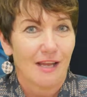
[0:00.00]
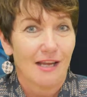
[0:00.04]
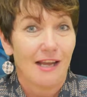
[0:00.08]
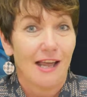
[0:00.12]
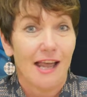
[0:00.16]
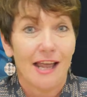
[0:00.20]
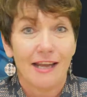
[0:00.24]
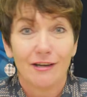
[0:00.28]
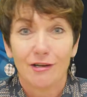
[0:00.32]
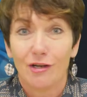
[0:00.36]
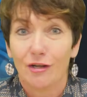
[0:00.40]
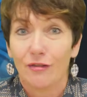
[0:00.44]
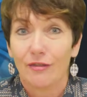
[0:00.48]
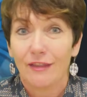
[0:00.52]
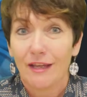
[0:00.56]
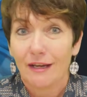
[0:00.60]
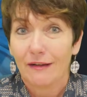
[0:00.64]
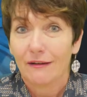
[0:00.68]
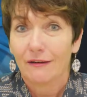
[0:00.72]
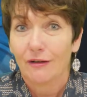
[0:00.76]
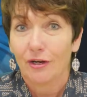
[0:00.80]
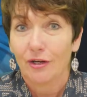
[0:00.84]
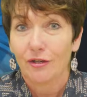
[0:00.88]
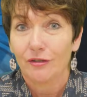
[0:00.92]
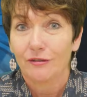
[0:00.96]
And on
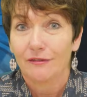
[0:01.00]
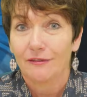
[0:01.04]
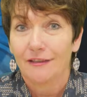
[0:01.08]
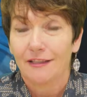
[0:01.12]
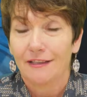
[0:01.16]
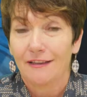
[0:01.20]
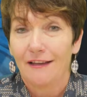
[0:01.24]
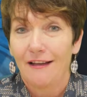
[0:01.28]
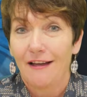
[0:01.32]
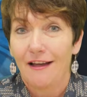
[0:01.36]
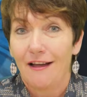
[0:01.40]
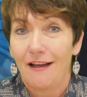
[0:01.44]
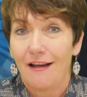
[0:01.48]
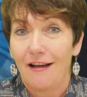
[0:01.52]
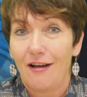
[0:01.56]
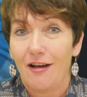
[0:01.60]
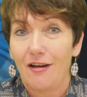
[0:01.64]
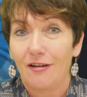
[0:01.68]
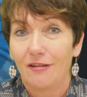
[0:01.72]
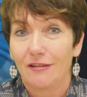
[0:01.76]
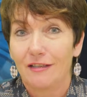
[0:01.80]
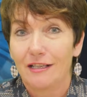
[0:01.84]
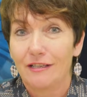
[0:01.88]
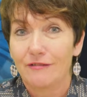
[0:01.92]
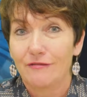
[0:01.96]
that note,
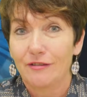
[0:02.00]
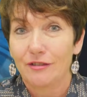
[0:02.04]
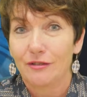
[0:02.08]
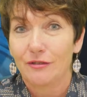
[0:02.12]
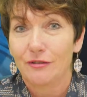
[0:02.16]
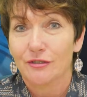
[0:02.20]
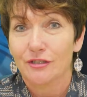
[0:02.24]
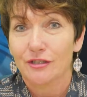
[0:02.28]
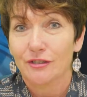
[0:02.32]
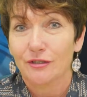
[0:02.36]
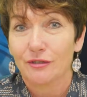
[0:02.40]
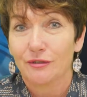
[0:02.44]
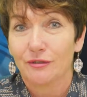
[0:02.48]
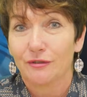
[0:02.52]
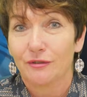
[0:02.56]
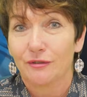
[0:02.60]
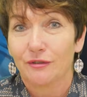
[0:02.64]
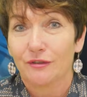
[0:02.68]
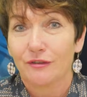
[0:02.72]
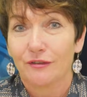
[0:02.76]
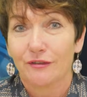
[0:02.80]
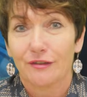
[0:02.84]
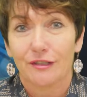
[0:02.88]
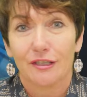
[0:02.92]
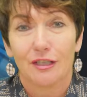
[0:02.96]
I'll leave you to
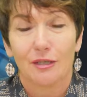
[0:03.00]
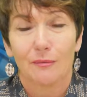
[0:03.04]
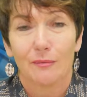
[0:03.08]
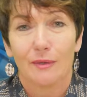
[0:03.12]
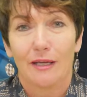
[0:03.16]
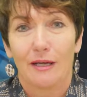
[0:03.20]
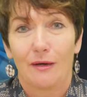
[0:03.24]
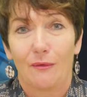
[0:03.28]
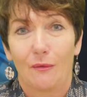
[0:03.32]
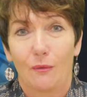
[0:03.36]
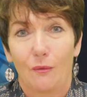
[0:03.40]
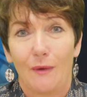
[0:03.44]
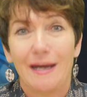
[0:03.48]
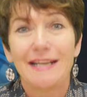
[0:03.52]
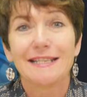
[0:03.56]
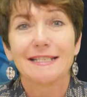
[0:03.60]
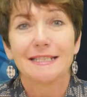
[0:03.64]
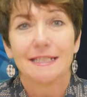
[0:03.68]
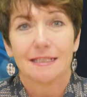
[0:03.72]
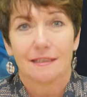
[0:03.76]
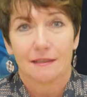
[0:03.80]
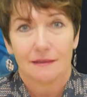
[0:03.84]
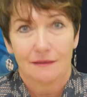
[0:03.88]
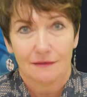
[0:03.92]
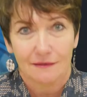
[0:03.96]
think about
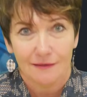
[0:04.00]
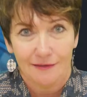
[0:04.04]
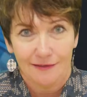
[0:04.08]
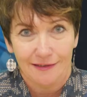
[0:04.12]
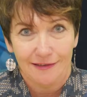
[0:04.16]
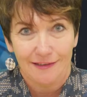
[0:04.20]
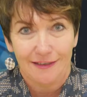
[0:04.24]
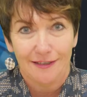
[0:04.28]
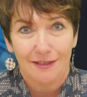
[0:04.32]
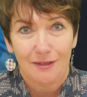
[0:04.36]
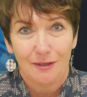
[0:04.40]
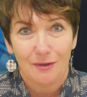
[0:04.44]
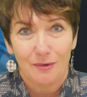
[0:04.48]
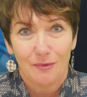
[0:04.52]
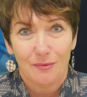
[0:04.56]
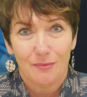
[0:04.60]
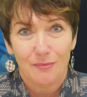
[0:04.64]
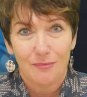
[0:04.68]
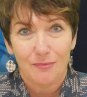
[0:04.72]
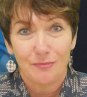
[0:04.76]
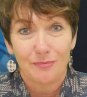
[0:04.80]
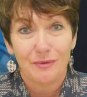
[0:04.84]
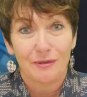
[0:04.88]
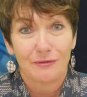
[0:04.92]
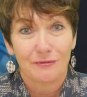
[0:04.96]
waiting
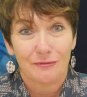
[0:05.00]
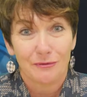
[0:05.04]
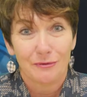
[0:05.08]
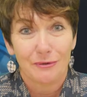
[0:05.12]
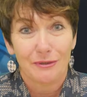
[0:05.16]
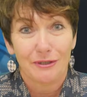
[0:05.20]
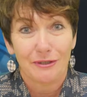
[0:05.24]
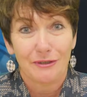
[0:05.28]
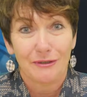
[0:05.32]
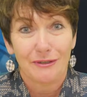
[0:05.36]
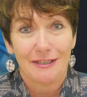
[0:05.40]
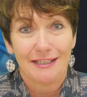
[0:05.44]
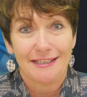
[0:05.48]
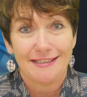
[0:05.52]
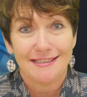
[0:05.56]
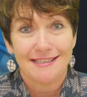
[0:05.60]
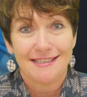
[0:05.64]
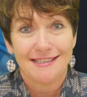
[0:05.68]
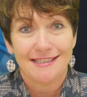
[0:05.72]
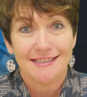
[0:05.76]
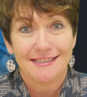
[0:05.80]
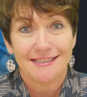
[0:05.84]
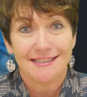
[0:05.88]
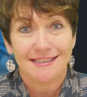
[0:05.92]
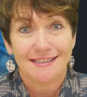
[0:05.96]
before you
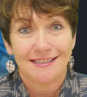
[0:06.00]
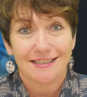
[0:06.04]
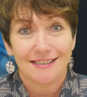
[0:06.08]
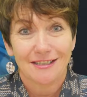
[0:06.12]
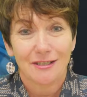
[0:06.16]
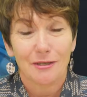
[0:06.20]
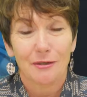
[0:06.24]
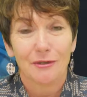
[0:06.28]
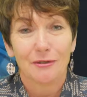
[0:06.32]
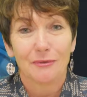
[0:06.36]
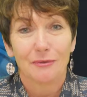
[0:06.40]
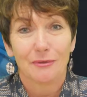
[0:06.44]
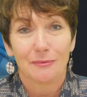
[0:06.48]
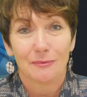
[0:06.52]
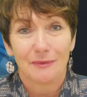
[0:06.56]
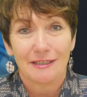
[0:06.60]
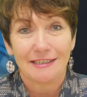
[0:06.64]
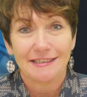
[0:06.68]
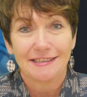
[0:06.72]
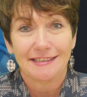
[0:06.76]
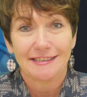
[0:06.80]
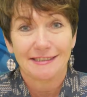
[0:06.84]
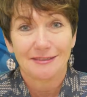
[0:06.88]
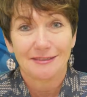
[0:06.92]
next go to a meeting.